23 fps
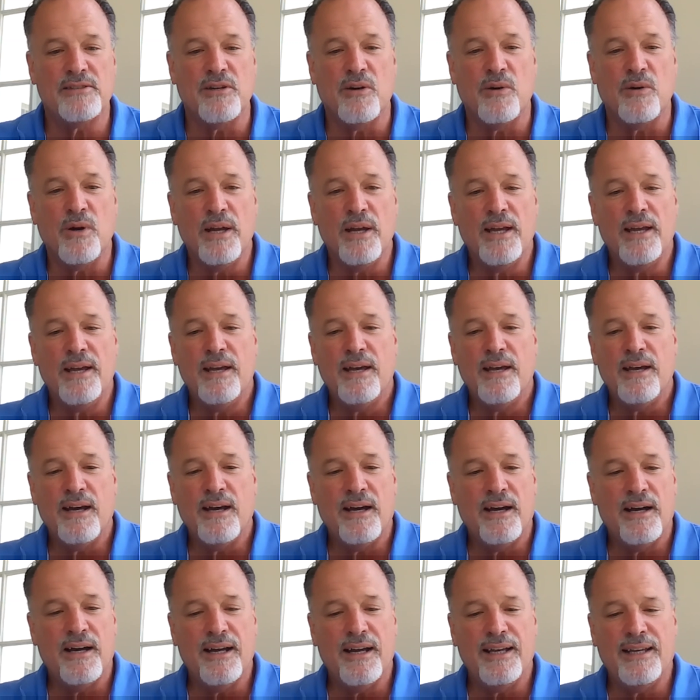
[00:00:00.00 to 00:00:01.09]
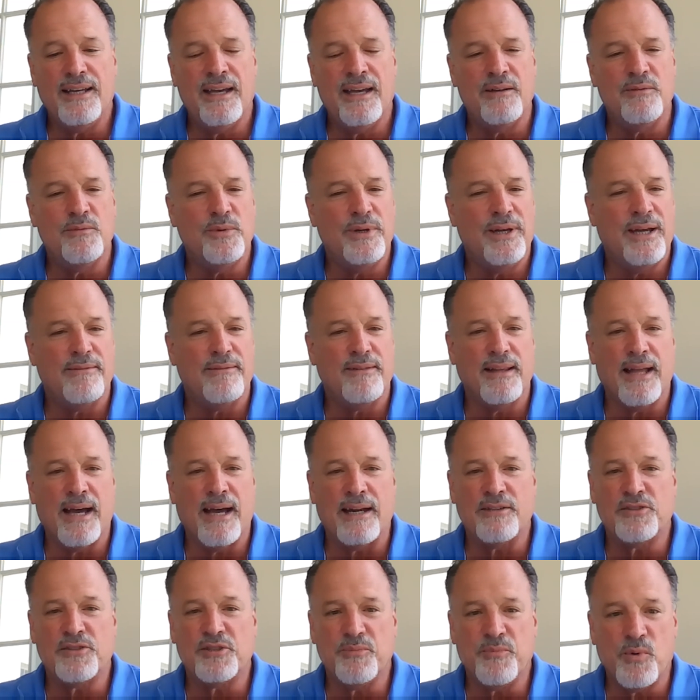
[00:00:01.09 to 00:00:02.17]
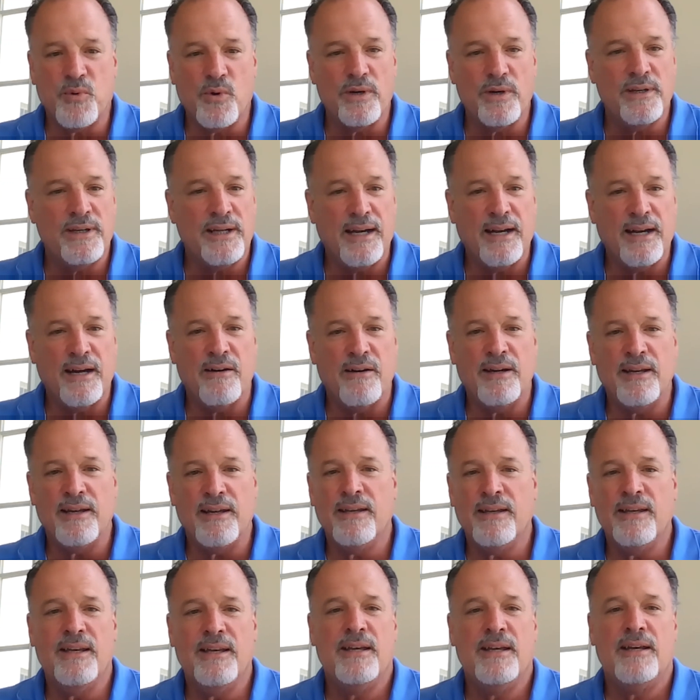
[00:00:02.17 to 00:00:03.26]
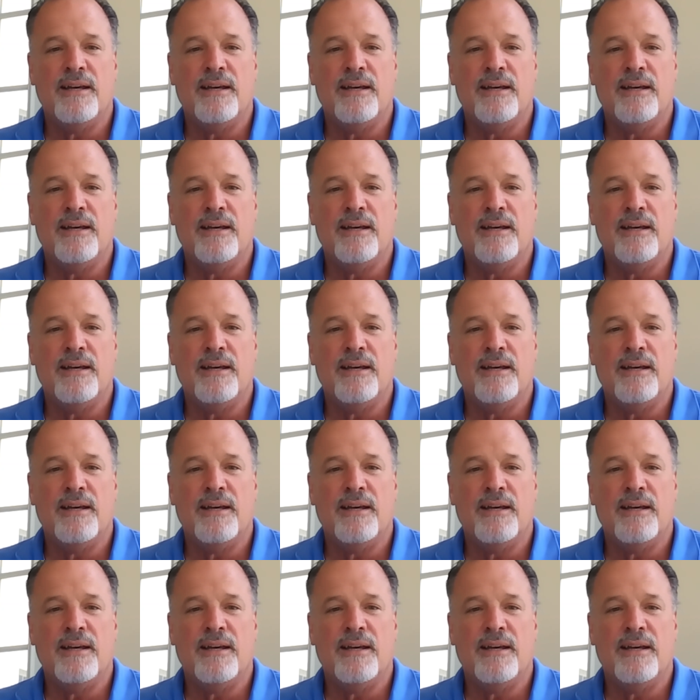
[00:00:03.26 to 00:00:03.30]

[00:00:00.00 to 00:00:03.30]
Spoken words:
So again, we have a lot of support in that area,